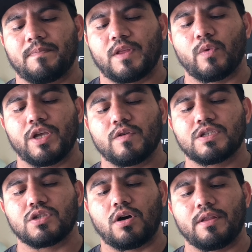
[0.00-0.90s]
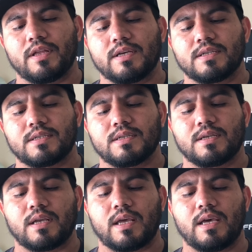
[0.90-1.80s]
way you install this
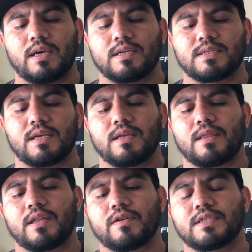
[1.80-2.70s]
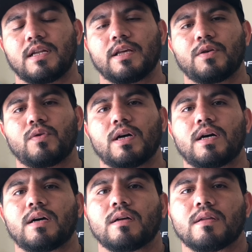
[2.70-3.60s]
is there's a
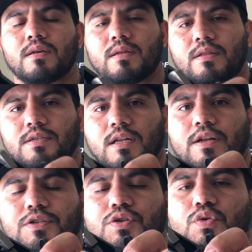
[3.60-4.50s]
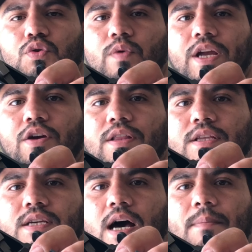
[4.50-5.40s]
little screw right here at the
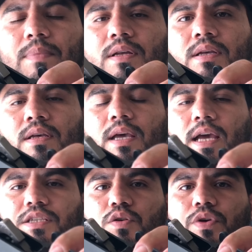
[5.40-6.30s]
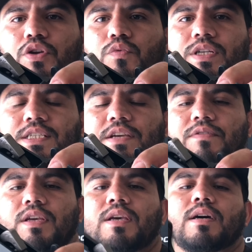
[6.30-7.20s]
top. And so when you receive
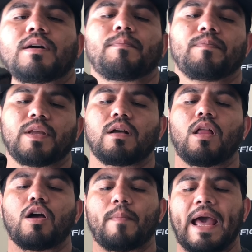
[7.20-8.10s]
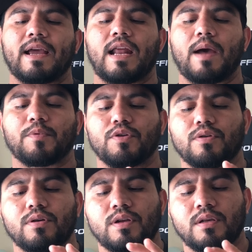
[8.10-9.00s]
the Glock Mag
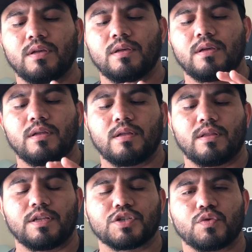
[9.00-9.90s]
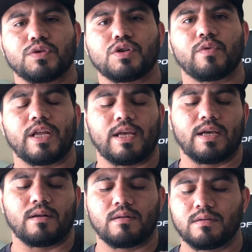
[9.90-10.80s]
Adapter, the screw's already
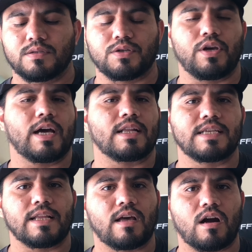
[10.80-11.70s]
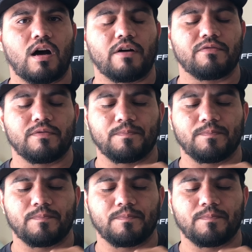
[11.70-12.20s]
in, so you got to take that off.